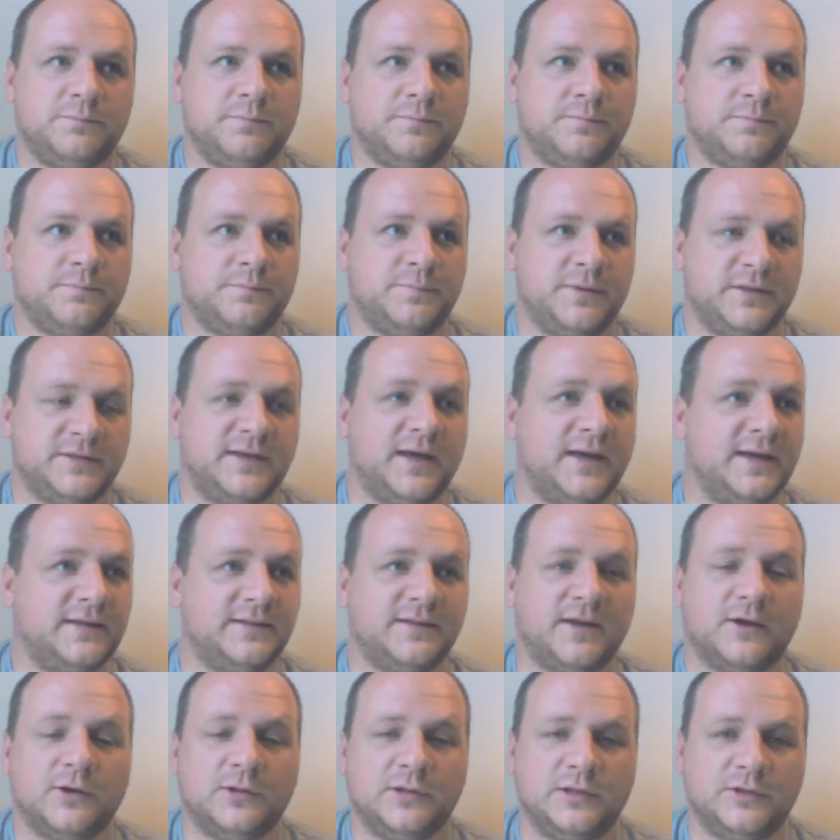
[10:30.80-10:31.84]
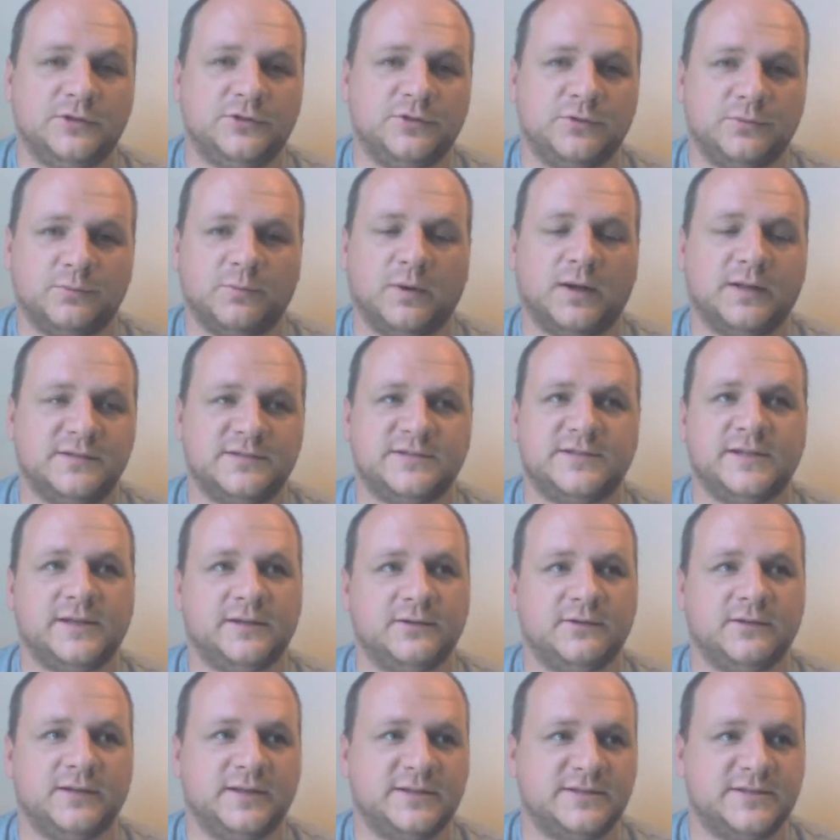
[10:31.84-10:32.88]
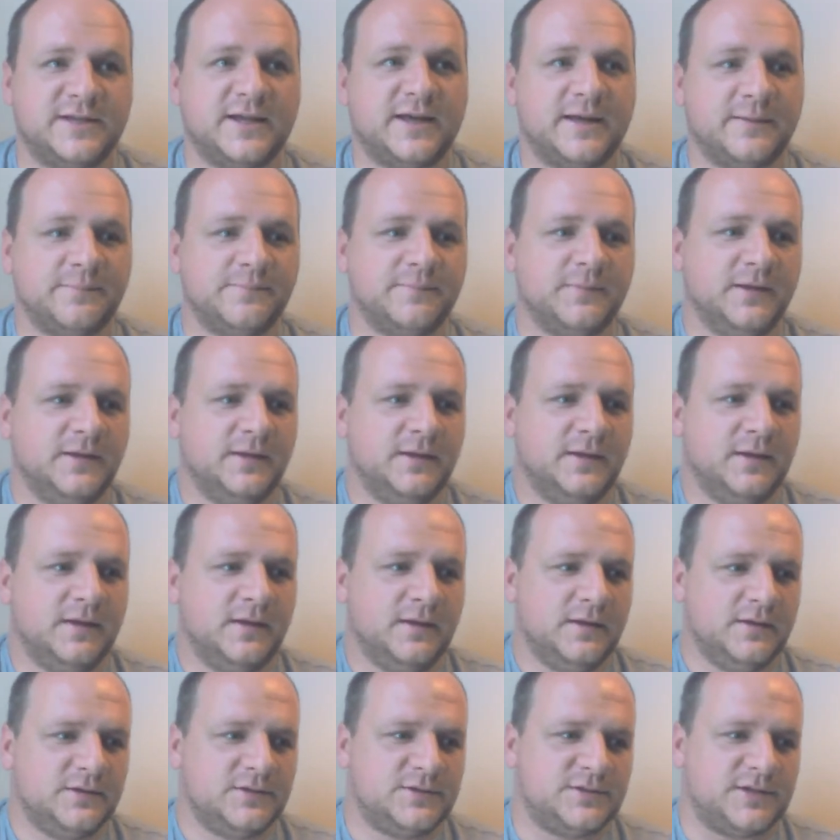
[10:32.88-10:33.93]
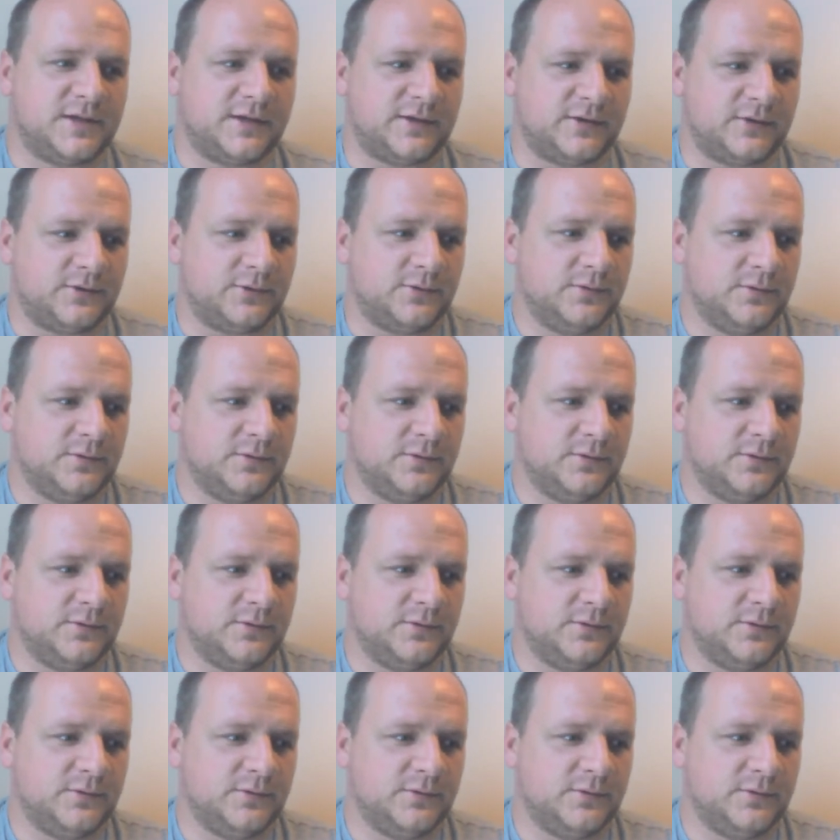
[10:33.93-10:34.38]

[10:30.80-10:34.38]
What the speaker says: pertained only to one single exam. So